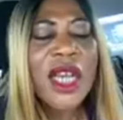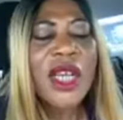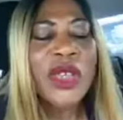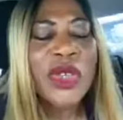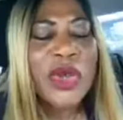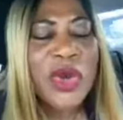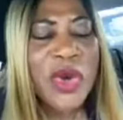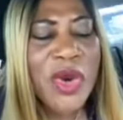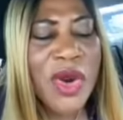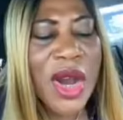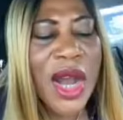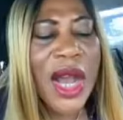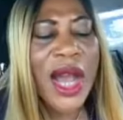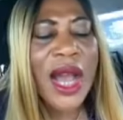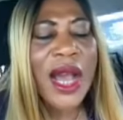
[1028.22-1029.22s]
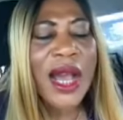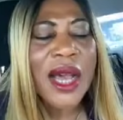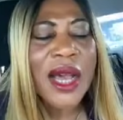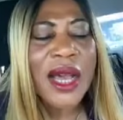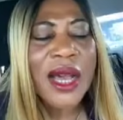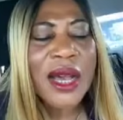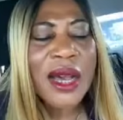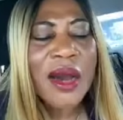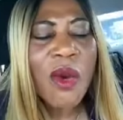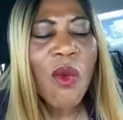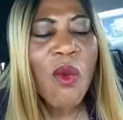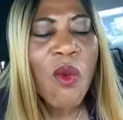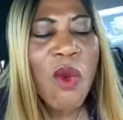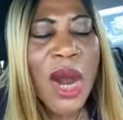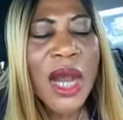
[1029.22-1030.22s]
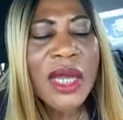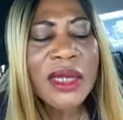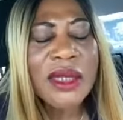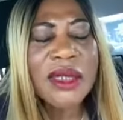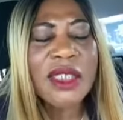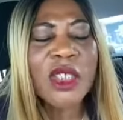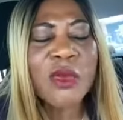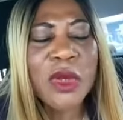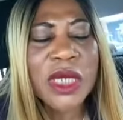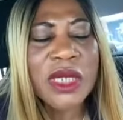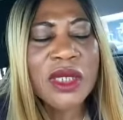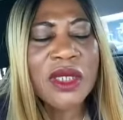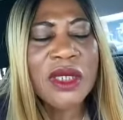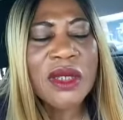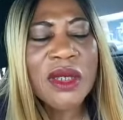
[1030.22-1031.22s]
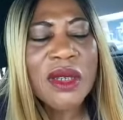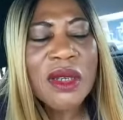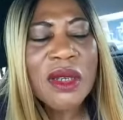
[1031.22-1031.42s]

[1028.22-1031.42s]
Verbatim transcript: you are one spirit